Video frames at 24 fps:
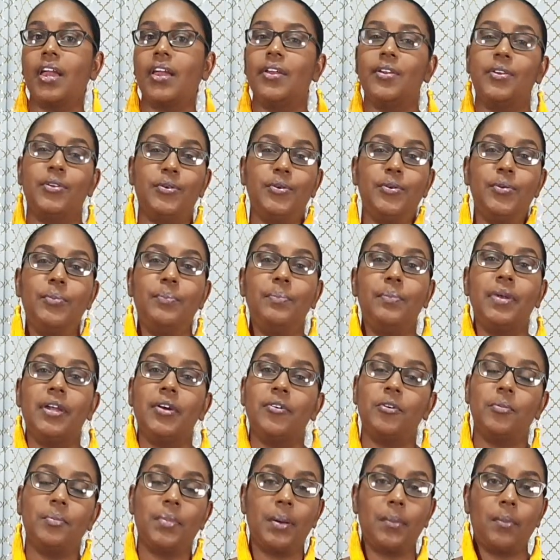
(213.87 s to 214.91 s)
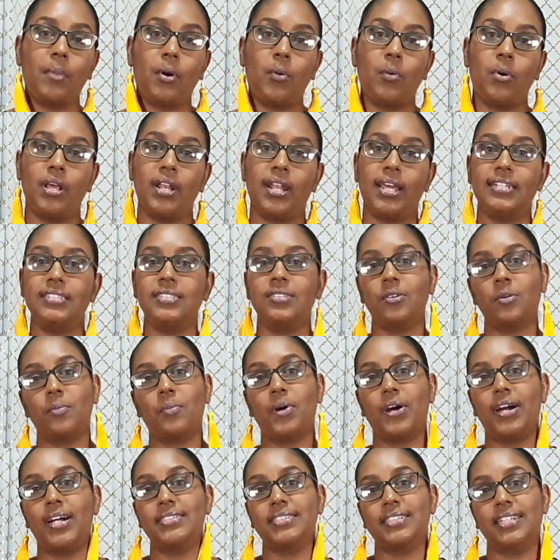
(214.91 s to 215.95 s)
you may remember when I took
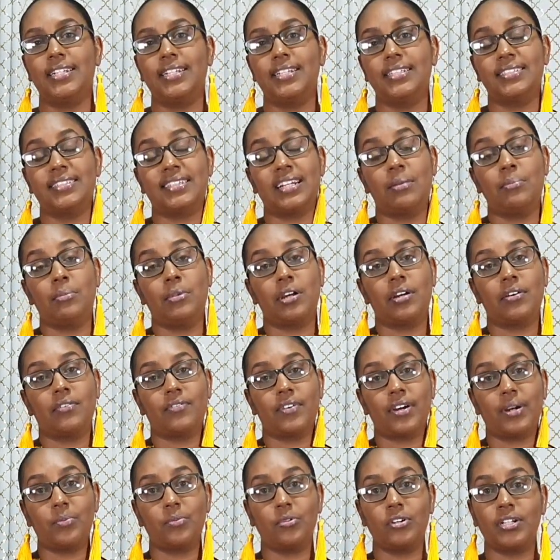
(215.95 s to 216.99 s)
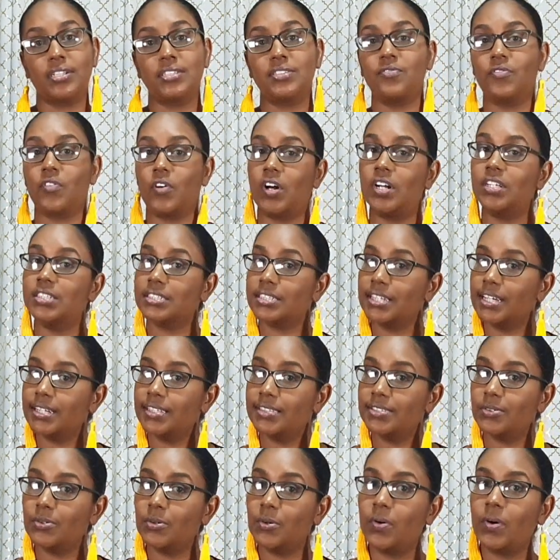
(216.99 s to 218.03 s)
part in the Style Maker Fabrics fall style
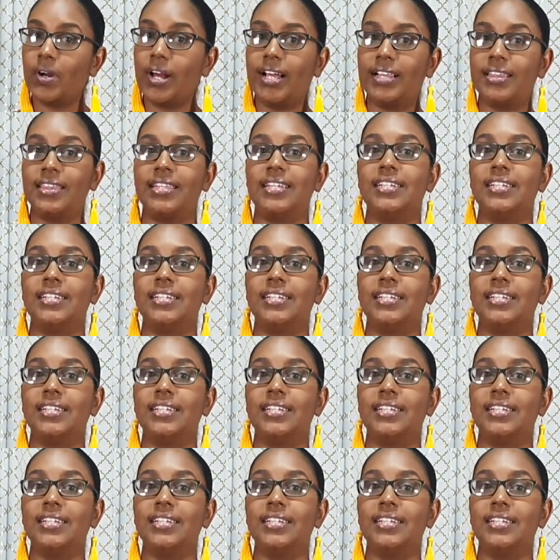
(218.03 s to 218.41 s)
tour, and